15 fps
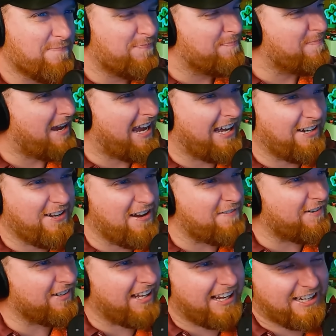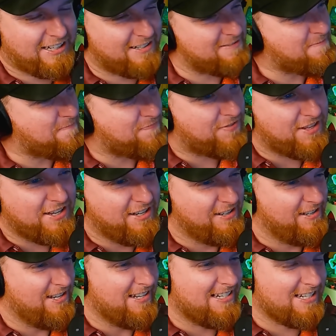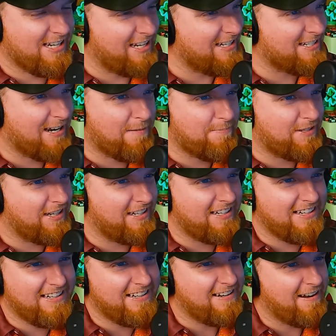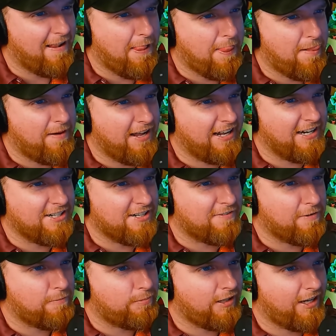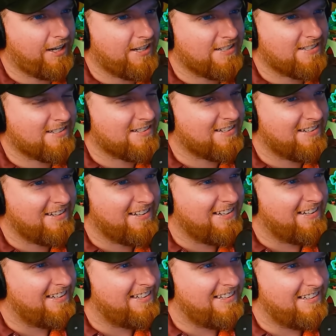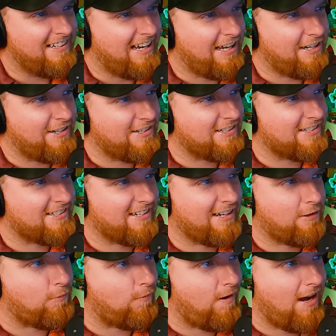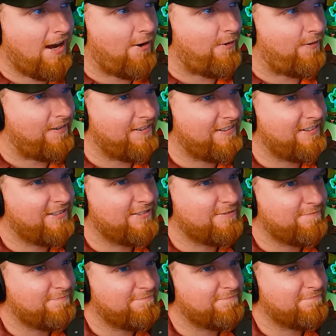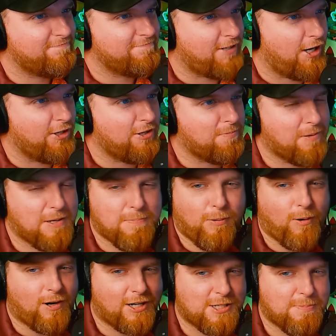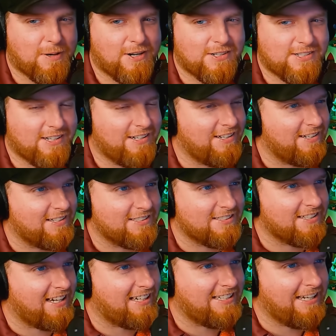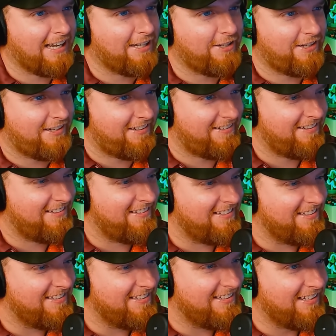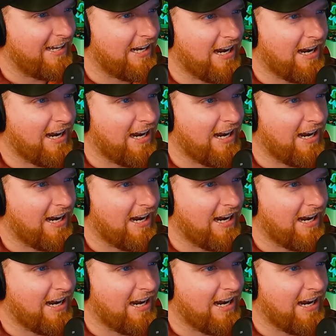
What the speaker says: Man, you ever like see something in a different place and you're just like, wow, other people are experiencing this like daily and